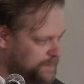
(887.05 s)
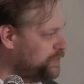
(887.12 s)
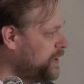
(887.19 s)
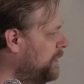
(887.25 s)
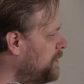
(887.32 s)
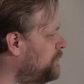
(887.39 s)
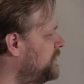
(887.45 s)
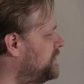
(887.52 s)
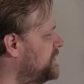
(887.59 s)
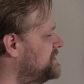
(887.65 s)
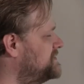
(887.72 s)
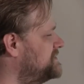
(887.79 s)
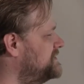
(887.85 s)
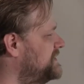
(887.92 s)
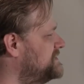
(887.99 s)
the problem with
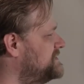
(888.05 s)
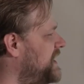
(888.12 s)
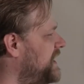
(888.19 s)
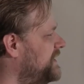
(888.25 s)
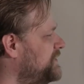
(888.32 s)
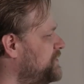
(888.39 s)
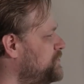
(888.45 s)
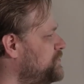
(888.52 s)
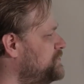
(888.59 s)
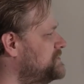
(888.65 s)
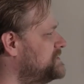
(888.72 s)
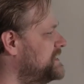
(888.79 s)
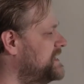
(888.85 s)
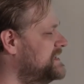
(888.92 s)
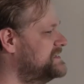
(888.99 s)
this is that
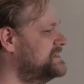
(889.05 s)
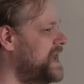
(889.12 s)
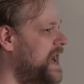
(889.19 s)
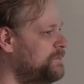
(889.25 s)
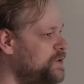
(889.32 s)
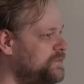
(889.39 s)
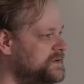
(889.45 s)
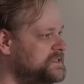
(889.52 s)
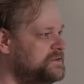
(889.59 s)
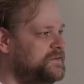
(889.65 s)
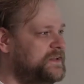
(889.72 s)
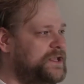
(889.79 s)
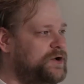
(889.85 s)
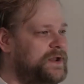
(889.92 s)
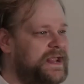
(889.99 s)
news is not moving to
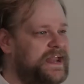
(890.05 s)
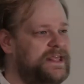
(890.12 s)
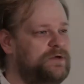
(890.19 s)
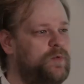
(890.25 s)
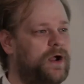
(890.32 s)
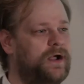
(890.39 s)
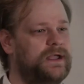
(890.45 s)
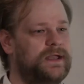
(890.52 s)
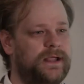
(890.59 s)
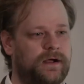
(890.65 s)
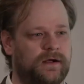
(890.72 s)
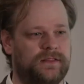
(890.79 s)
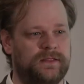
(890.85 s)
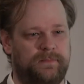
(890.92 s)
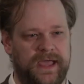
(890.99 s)
video at anywhere
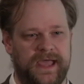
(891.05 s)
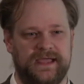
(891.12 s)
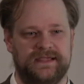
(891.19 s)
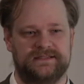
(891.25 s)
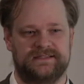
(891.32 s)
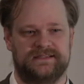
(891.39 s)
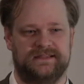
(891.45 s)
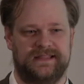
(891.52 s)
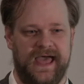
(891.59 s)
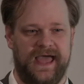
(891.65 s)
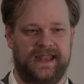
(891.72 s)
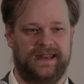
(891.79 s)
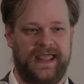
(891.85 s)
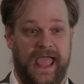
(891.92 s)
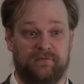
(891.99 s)
near the pace
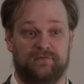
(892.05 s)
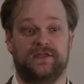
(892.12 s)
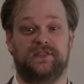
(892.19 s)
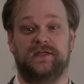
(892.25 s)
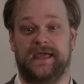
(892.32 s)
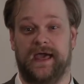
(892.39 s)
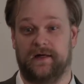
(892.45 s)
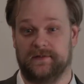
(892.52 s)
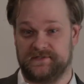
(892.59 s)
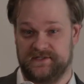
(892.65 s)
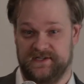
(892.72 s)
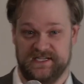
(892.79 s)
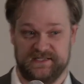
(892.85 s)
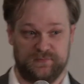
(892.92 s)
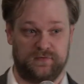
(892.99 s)
that everything
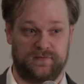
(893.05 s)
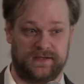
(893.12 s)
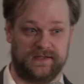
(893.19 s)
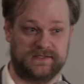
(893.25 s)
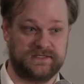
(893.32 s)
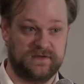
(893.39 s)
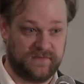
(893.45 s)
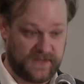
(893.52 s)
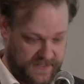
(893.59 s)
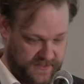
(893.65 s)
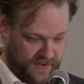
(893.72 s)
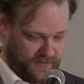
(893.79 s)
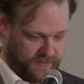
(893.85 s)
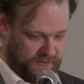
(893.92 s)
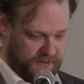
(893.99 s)
else is moving to
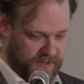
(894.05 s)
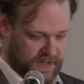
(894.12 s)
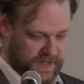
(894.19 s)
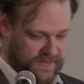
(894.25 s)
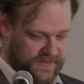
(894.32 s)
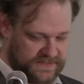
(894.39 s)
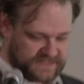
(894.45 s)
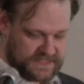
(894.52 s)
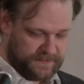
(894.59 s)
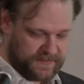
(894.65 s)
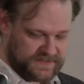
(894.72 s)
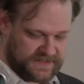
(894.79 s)
video. And this is a